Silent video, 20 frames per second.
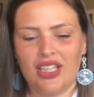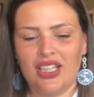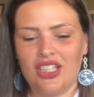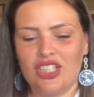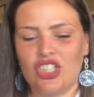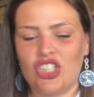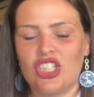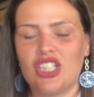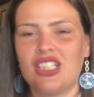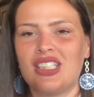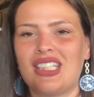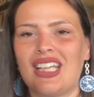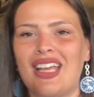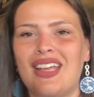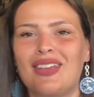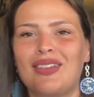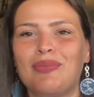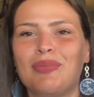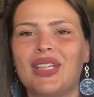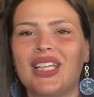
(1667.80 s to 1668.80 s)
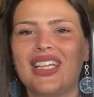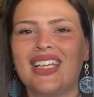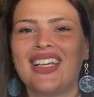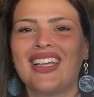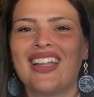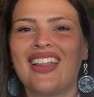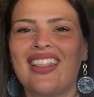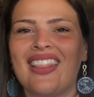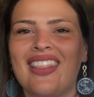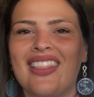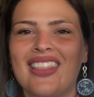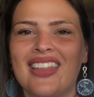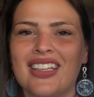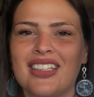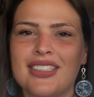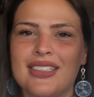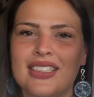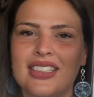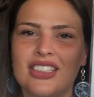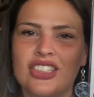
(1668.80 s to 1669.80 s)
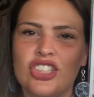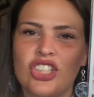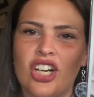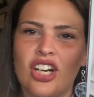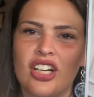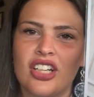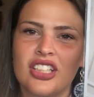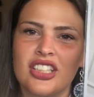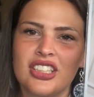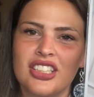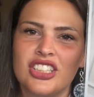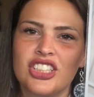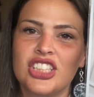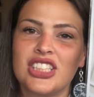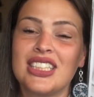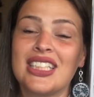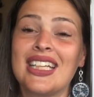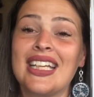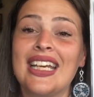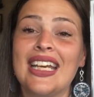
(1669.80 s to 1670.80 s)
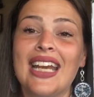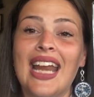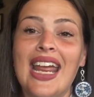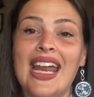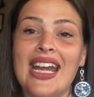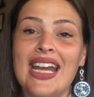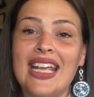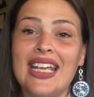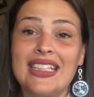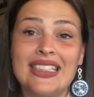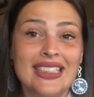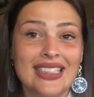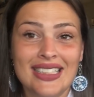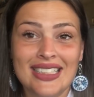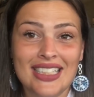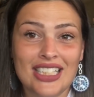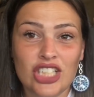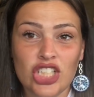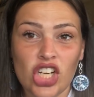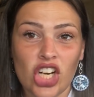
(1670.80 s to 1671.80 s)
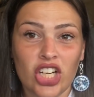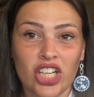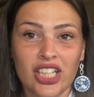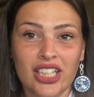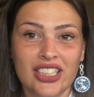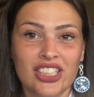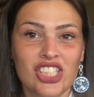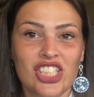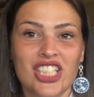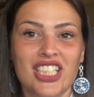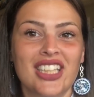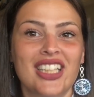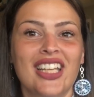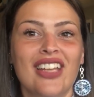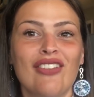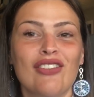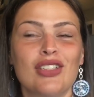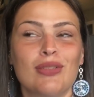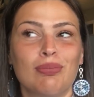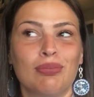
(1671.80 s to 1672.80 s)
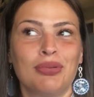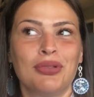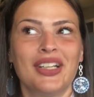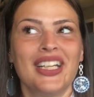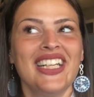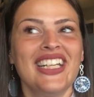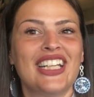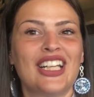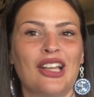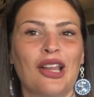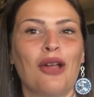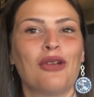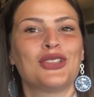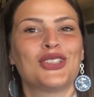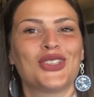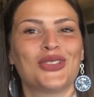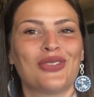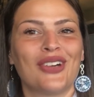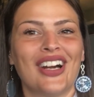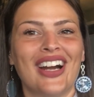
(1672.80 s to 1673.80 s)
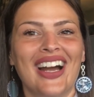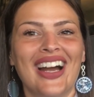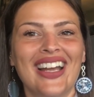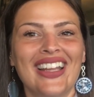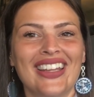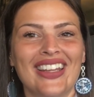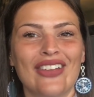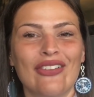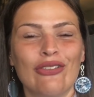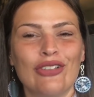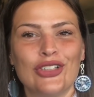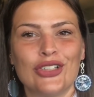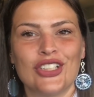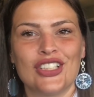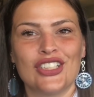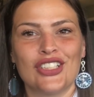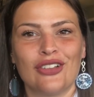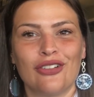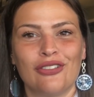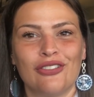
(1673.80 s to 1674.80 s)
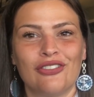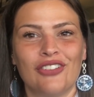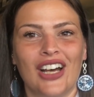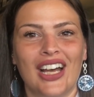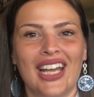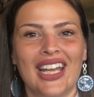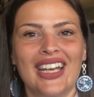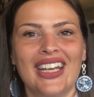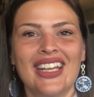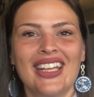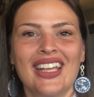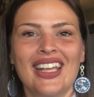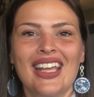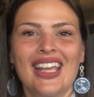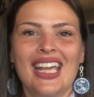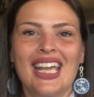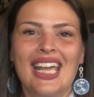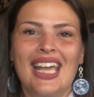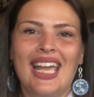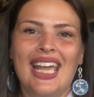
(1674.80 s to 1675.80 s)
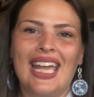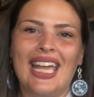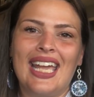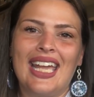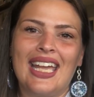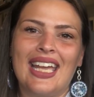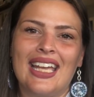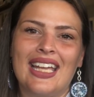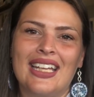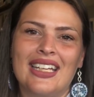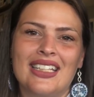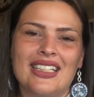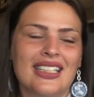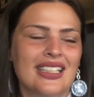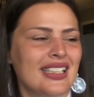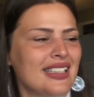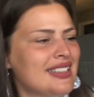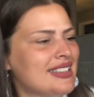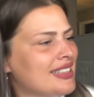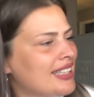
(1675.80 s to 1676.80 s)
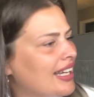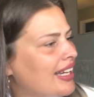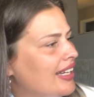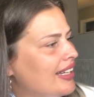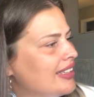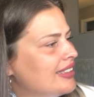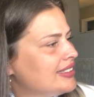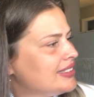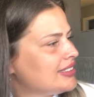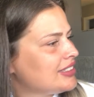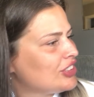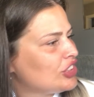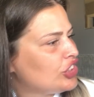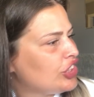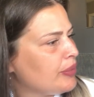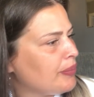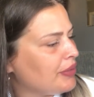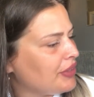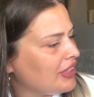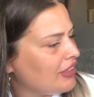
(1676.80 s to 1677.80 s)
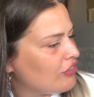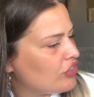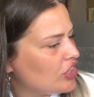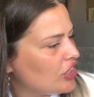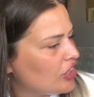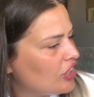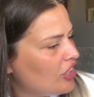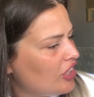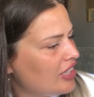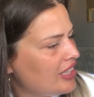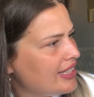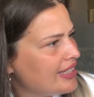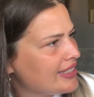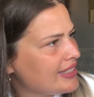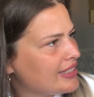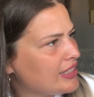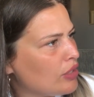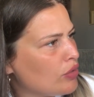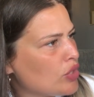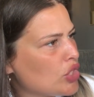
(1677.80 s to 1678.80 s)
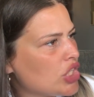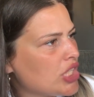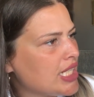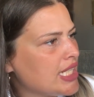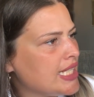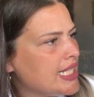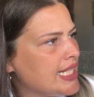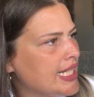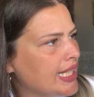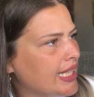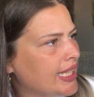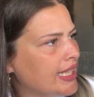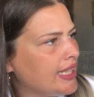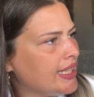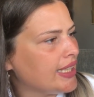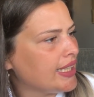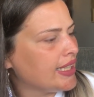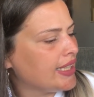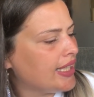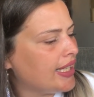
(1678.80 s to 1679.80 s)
She sent me this chart. She's a Canadian stitcher and she lives pretty close to where I live, which is so fun. And it says, she believed she could, so she did.